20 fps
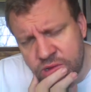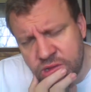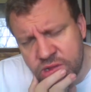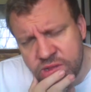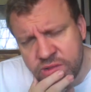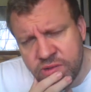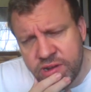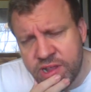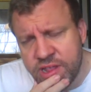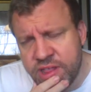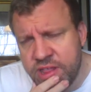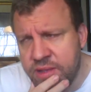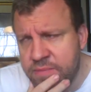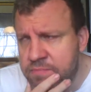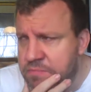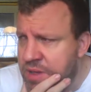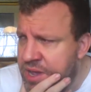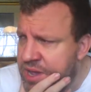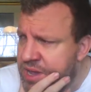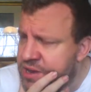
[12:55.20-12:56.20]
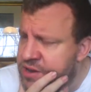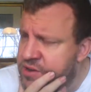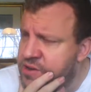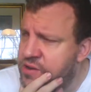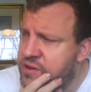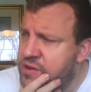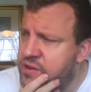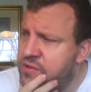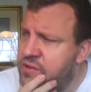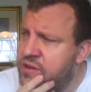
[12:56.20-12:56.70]
is there anything major
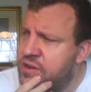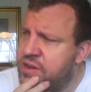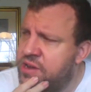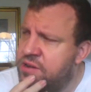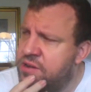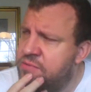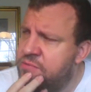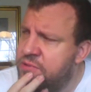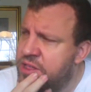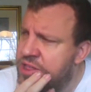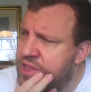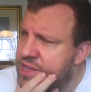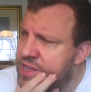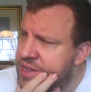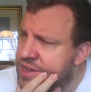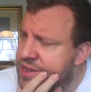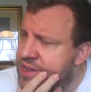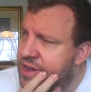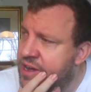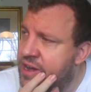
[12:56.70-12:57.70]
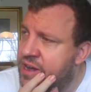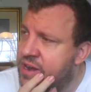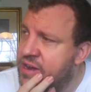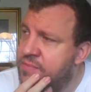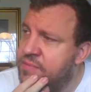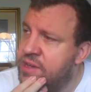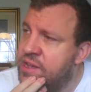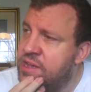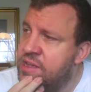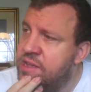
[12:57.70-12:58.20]
going on with the
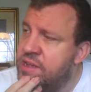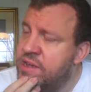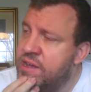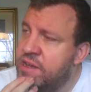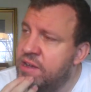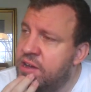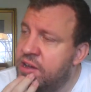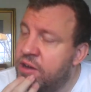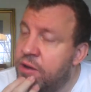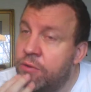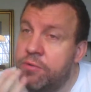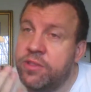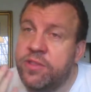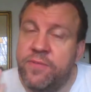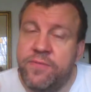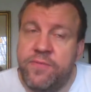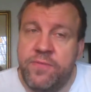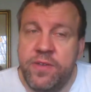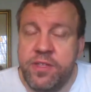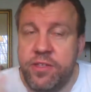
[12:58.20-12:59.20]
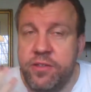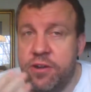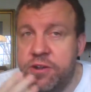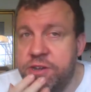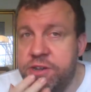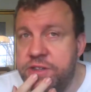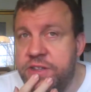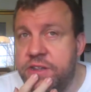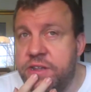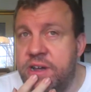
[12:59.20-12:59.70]
economy? Oh, it's the 5th
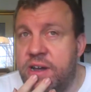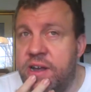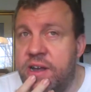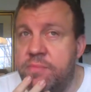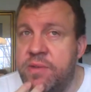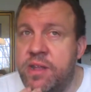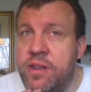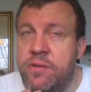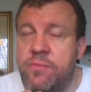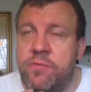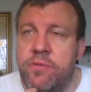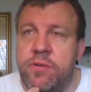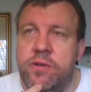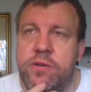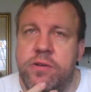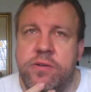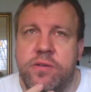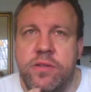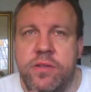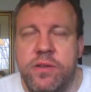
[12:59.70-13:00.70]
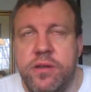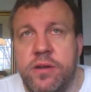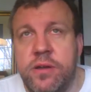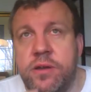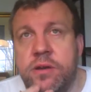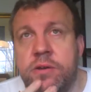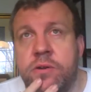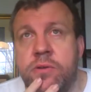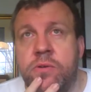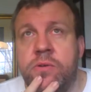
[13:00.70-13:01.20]
largest economy in the world.
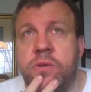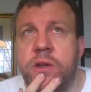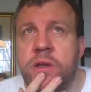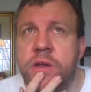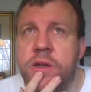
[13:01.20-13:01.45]
Oh,